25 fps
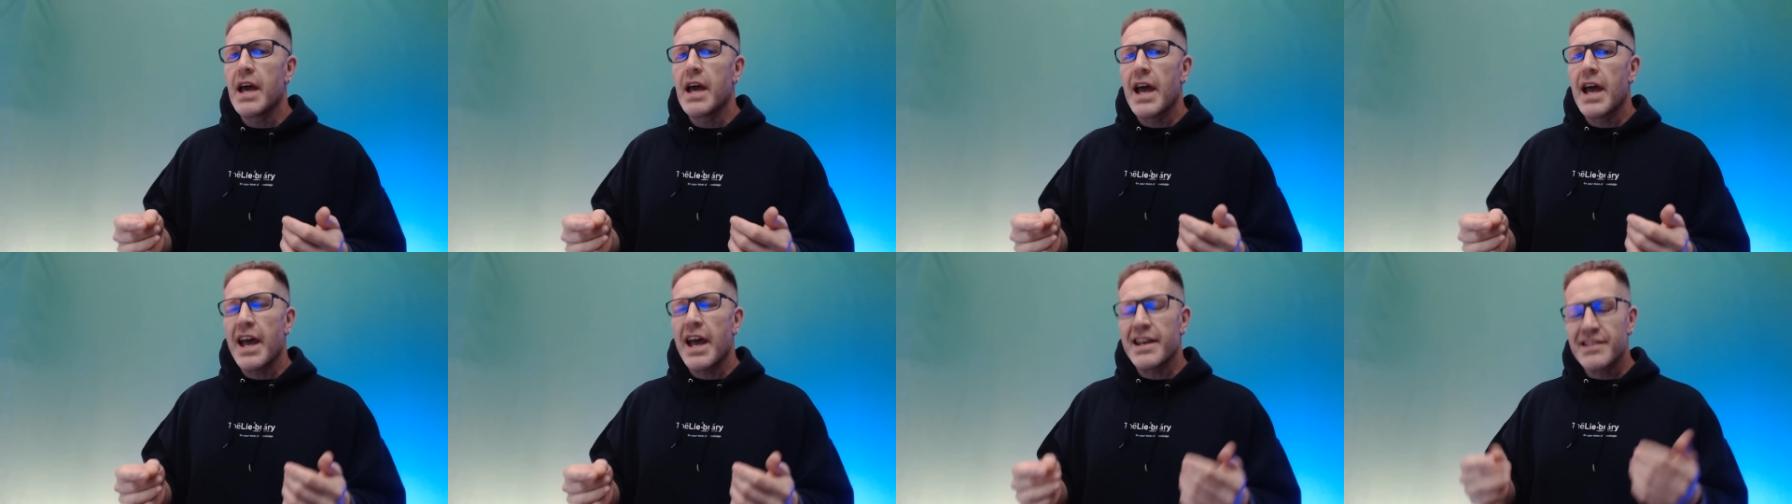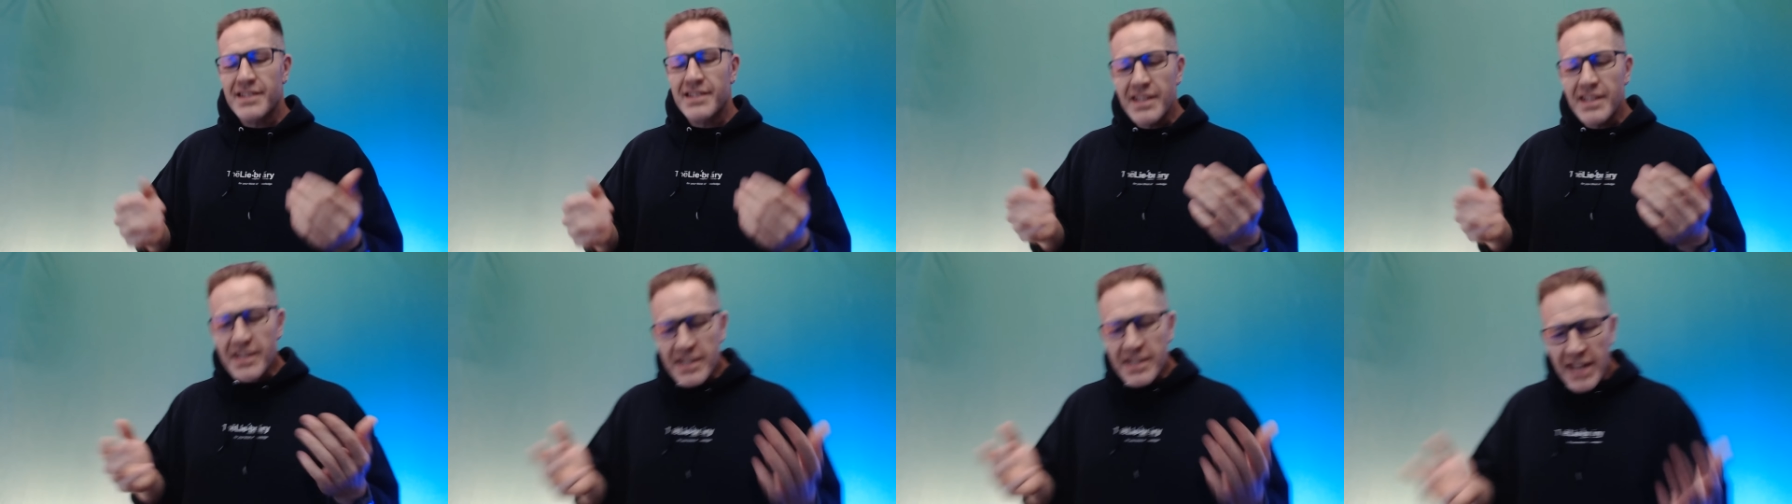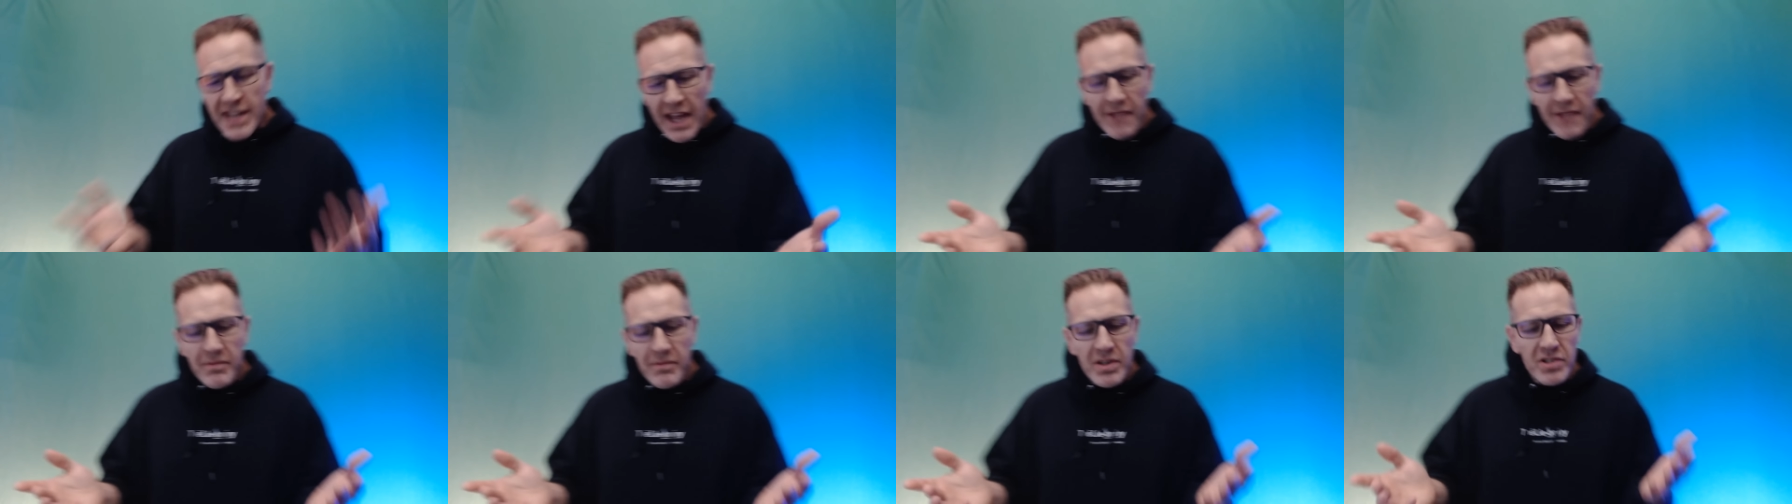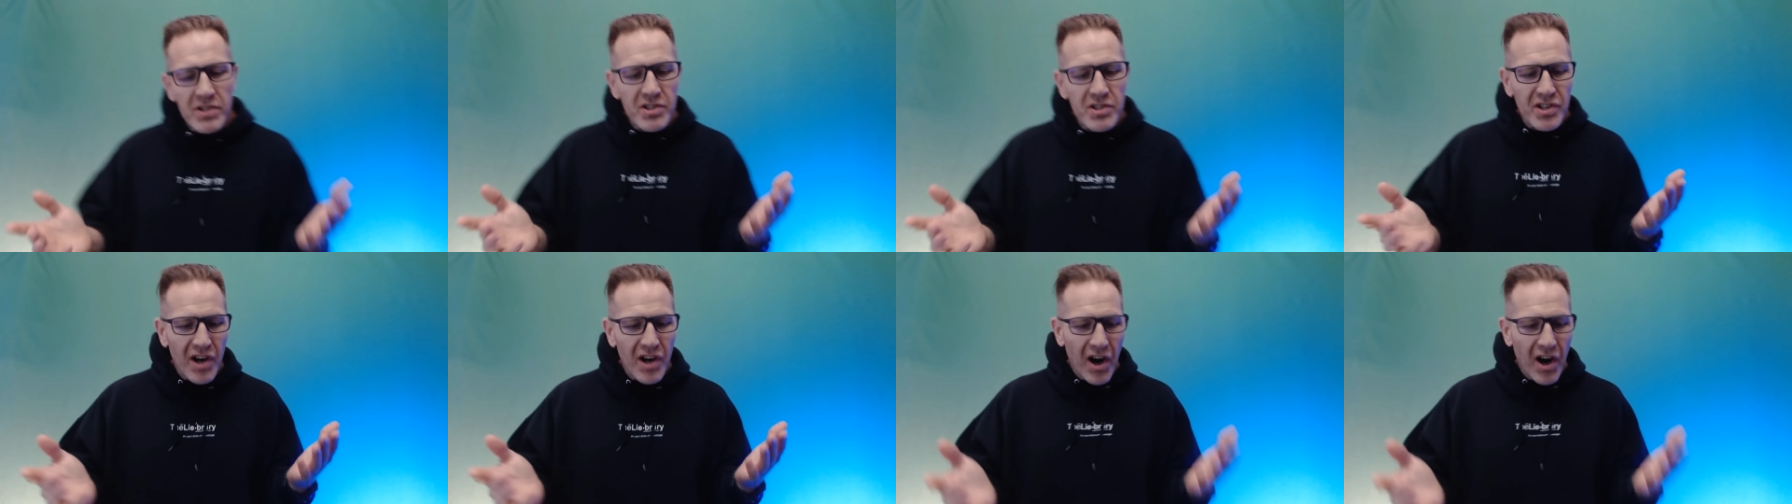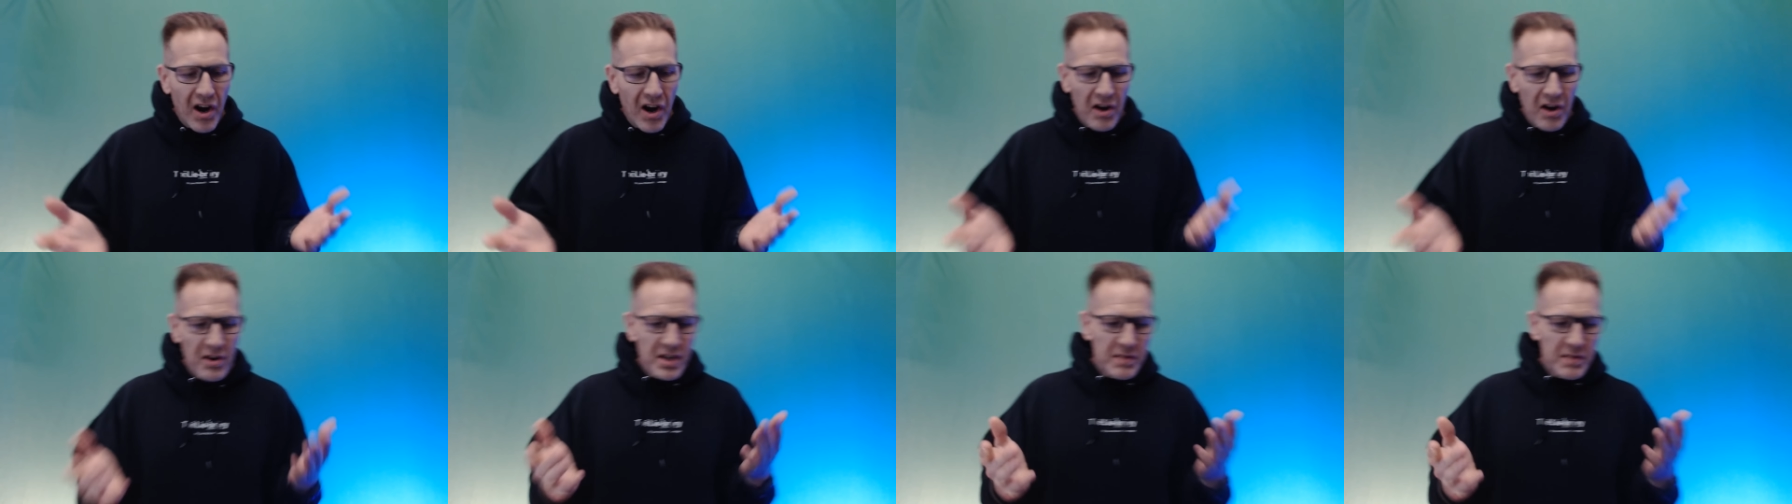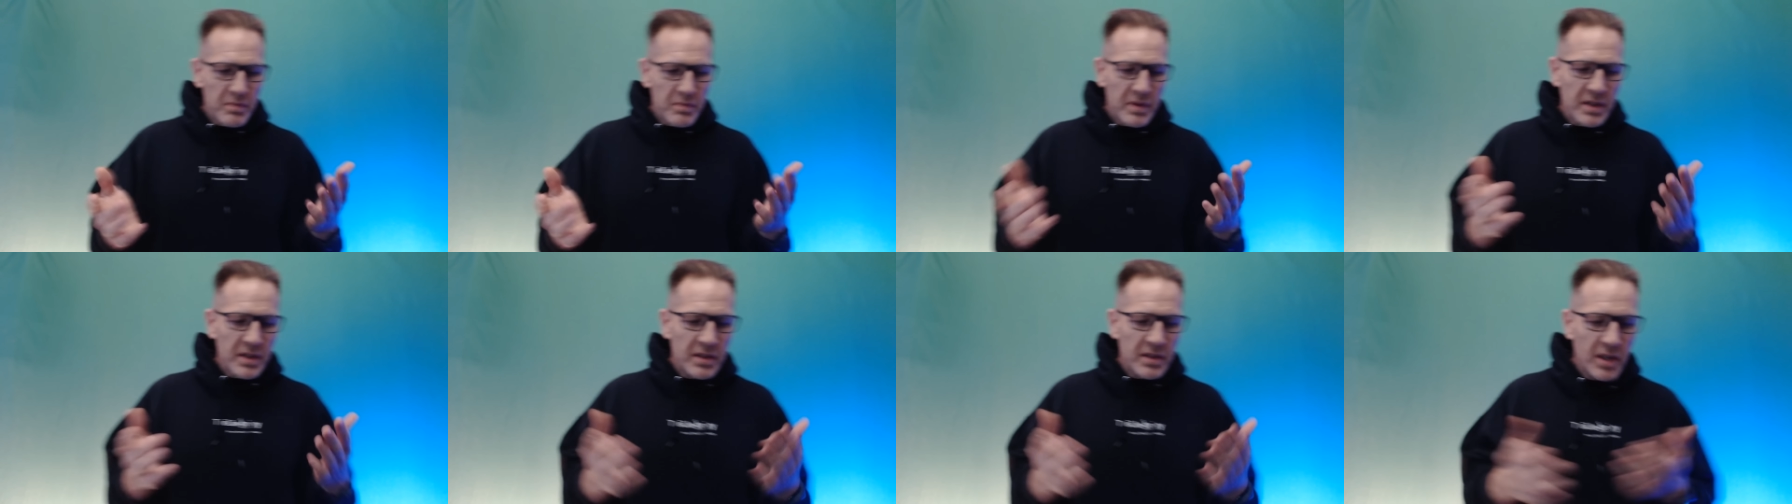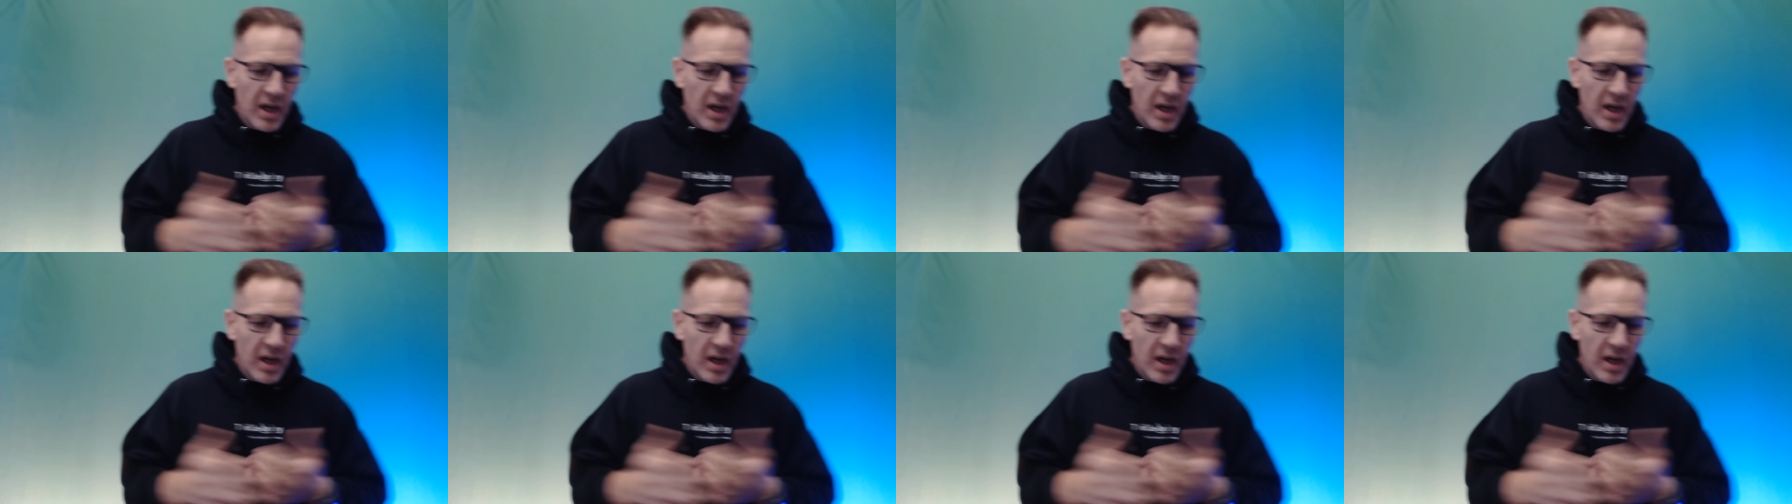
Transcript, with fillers: has the damage already been